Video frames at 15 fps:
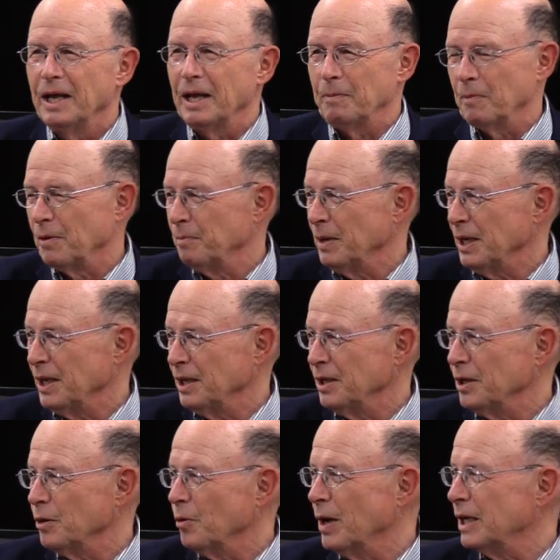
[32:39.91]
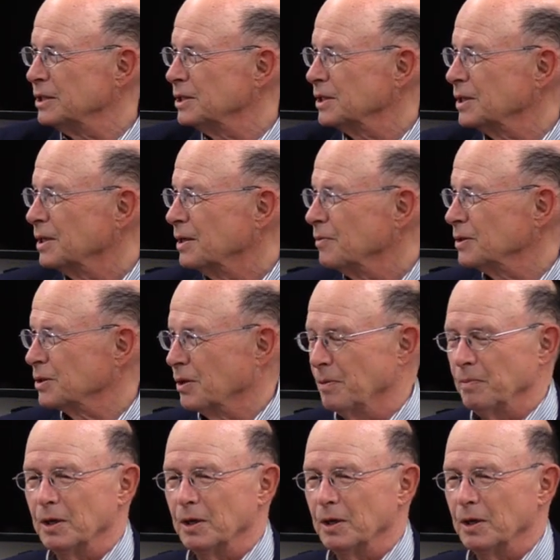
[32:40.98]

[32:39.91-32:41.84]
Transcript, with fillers: And I meaning the U.S. was going